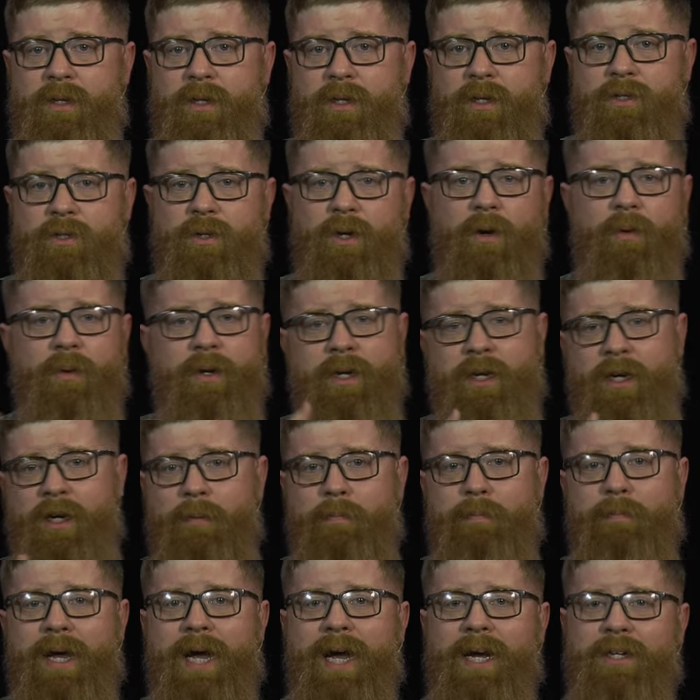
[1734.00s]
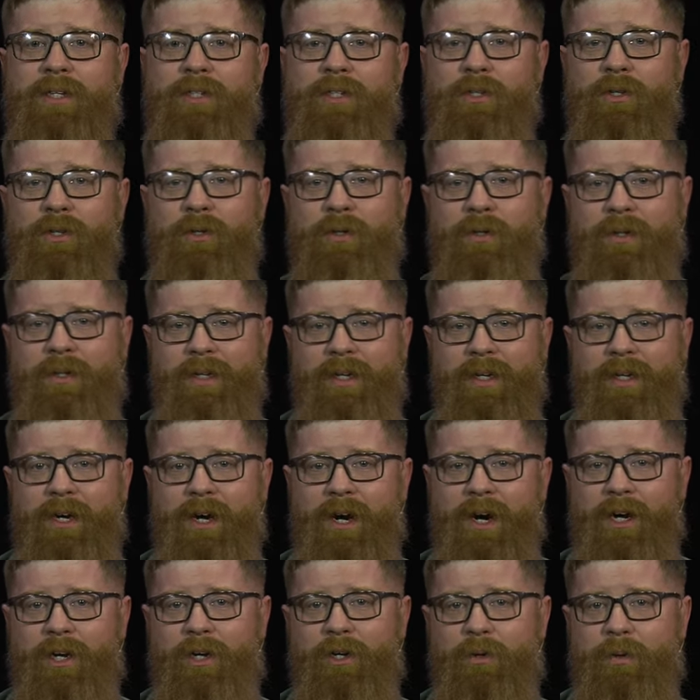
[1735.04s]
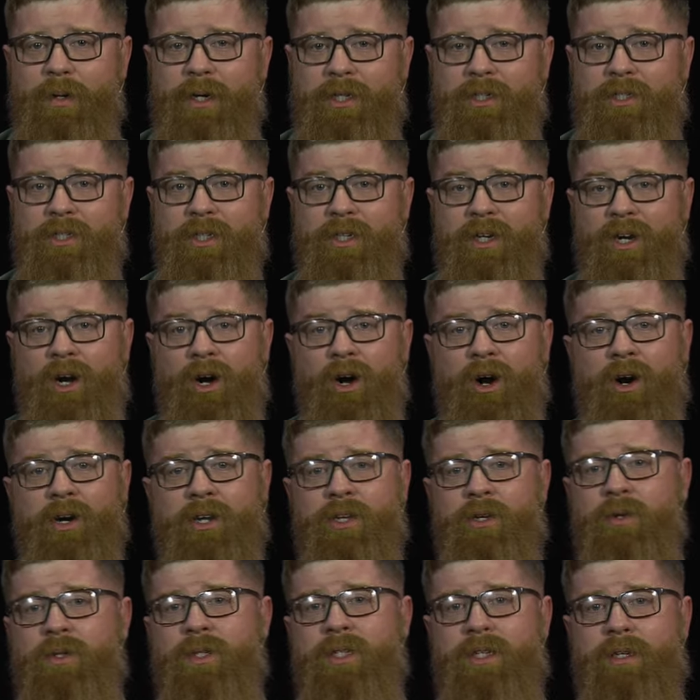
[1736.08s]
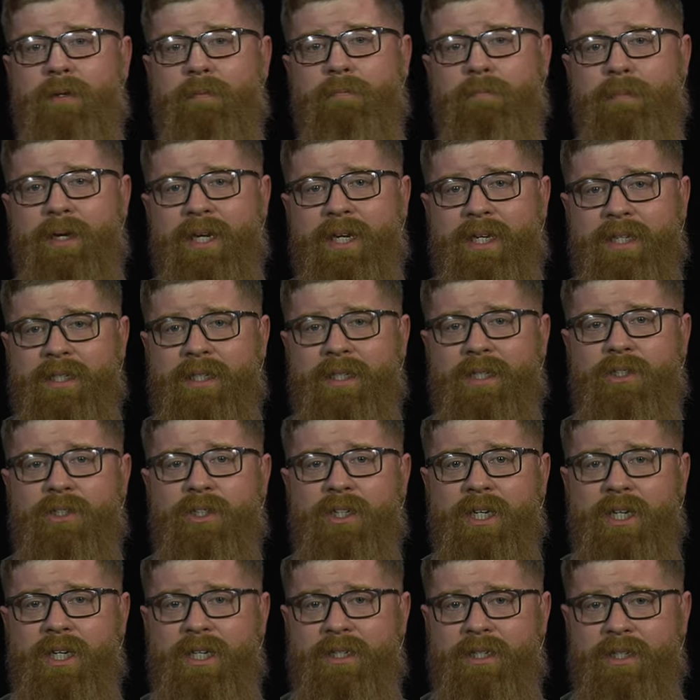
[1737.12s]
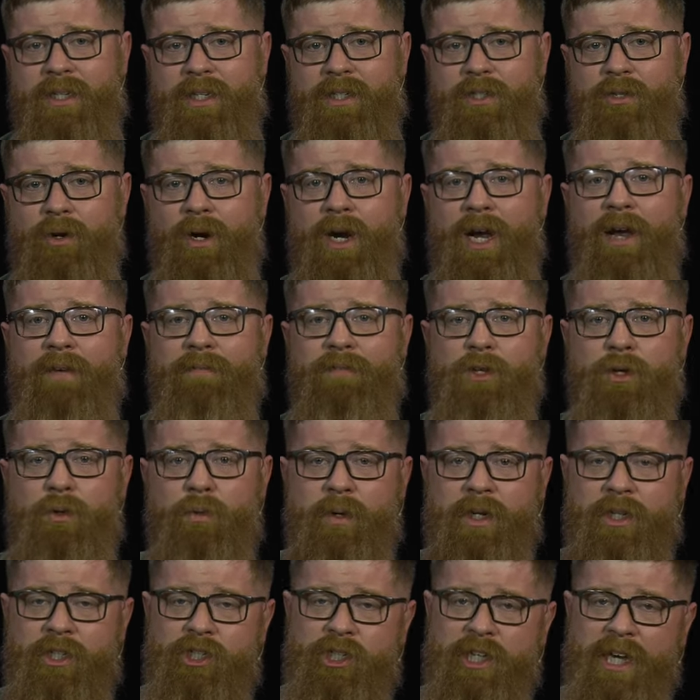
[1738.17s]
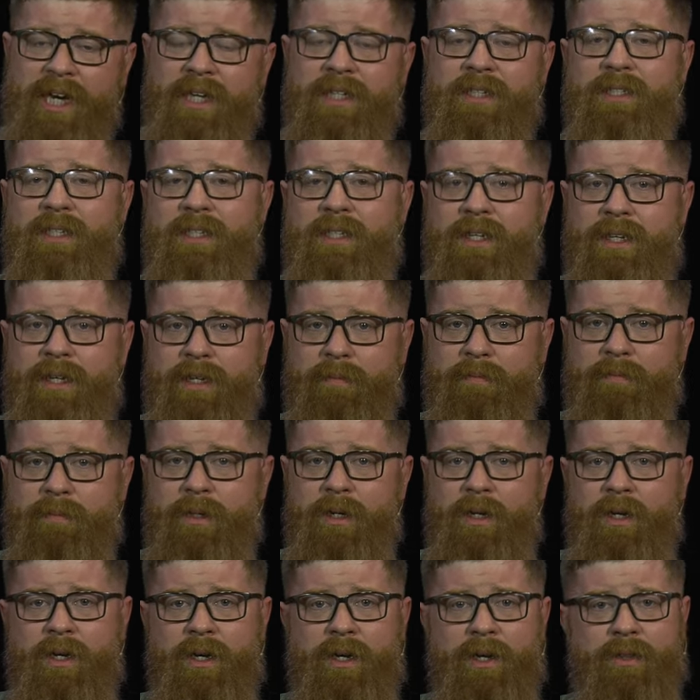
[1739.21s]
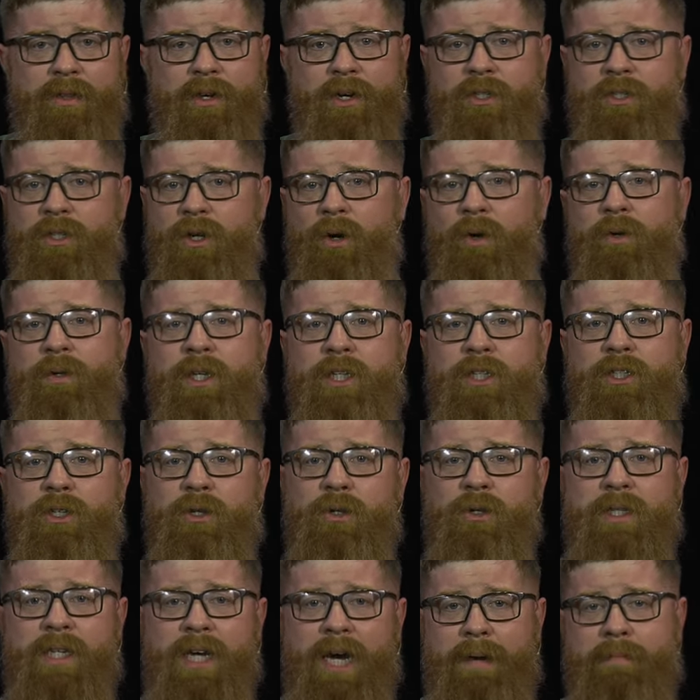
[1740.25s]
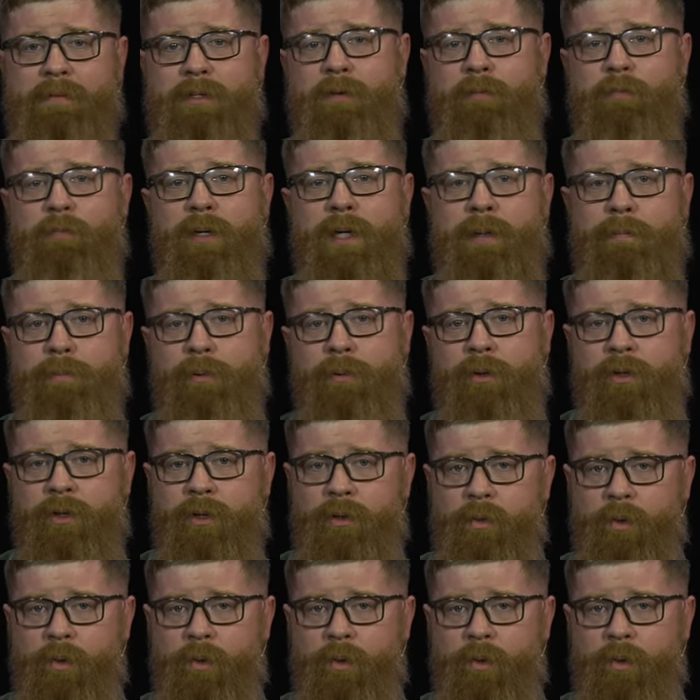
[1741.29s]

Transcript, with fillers: so I want to come back to our question Are you submitted to Jesus or have you rejected him? There's only two types of people in the